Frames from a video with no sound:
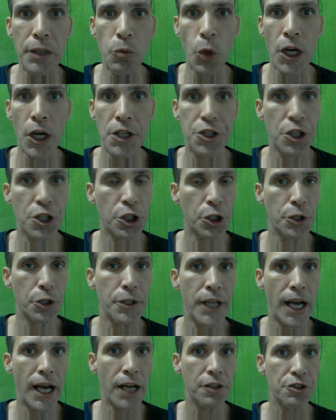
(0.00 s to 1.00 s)
want to
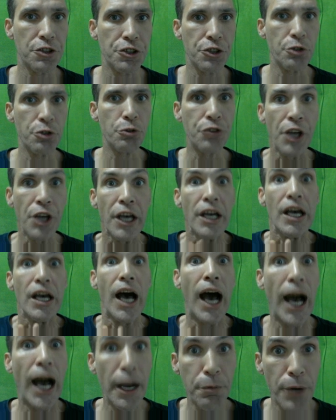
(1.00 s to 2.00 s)
learn how to use,
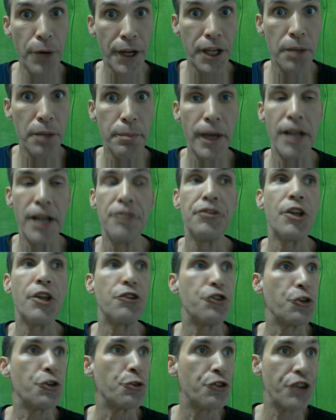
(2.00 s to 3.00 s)
I recommend
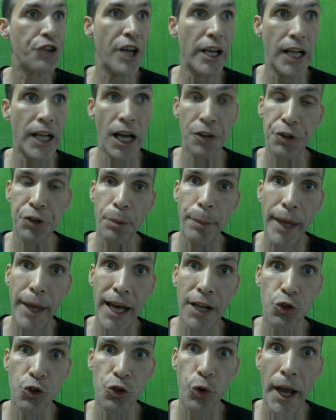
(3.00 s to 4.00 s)
that you check out the
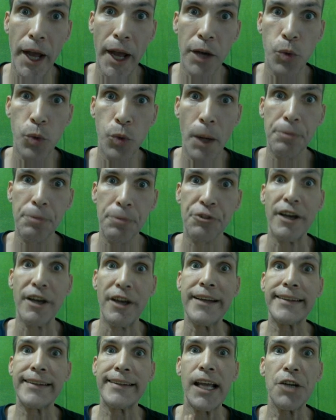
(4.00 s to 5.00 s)
BackTrack
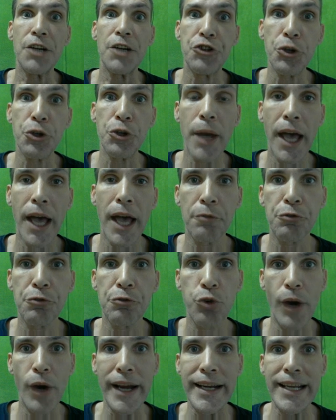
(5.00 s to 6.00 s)
website. They do
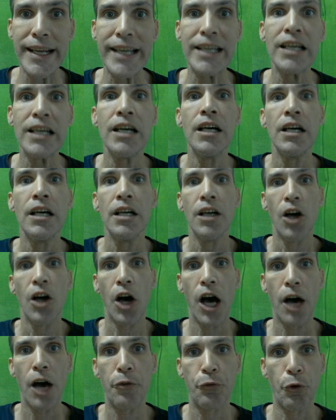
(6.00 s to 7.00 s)
have training
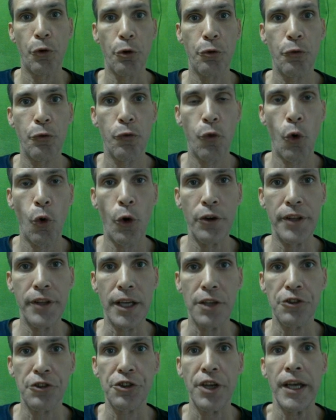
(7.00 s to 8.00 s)
offered for
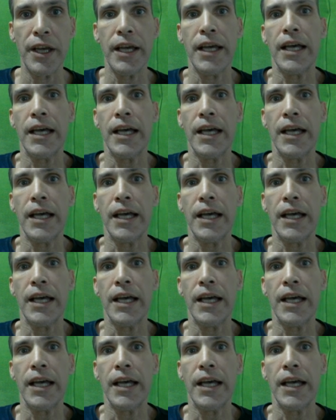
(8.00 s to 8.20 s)
this.